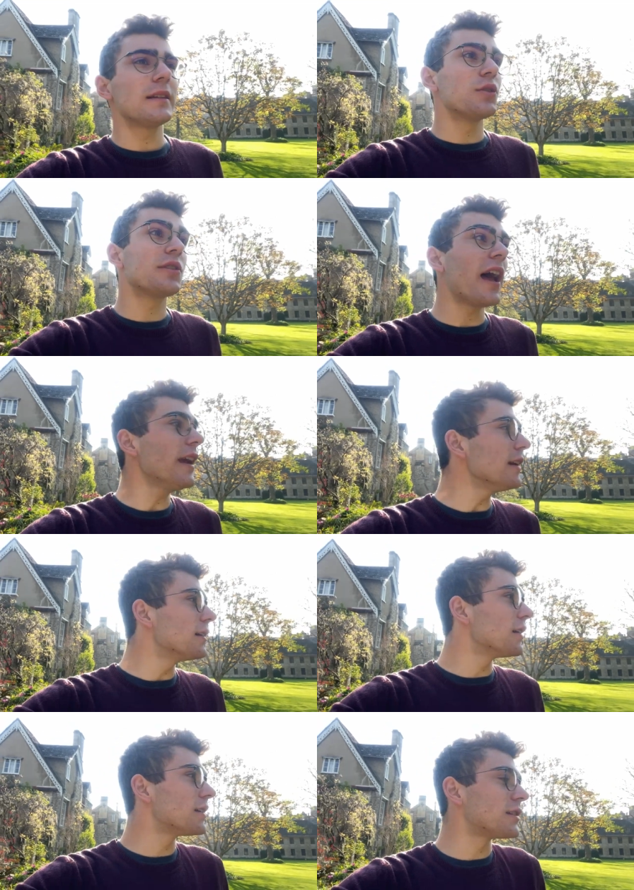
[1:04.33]
to say,
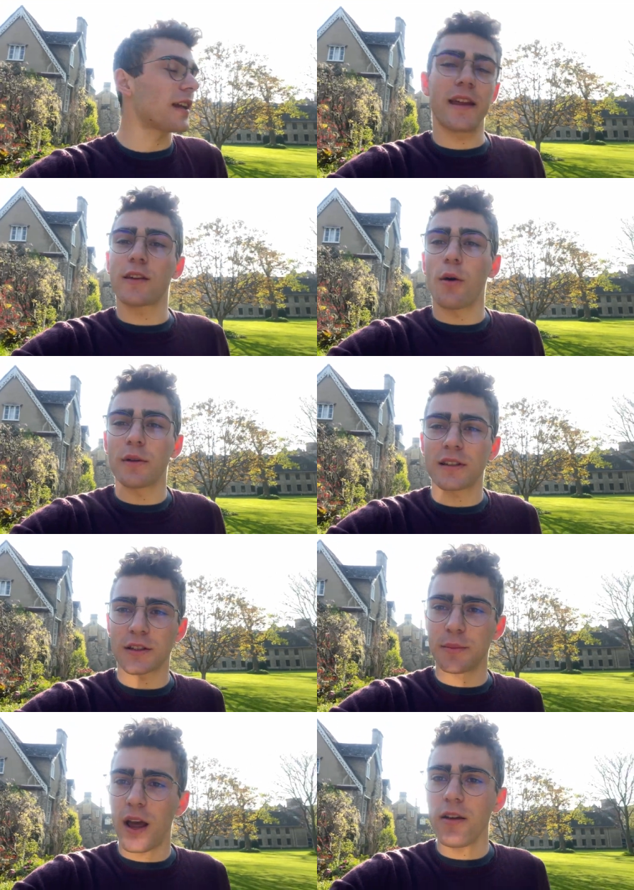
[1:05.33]
stick it in the comment
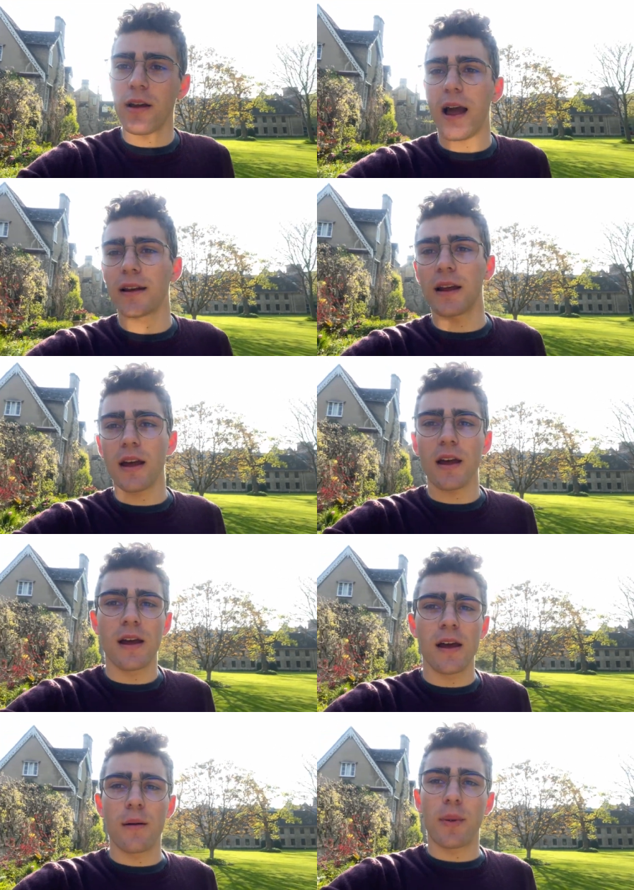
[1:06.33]
section below, and
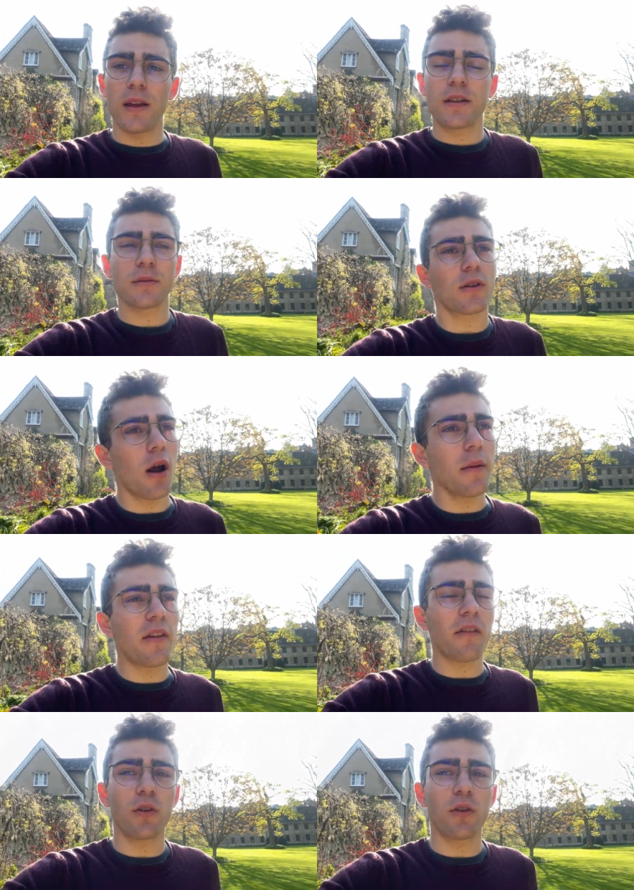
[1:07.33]
please subscribe if you haven't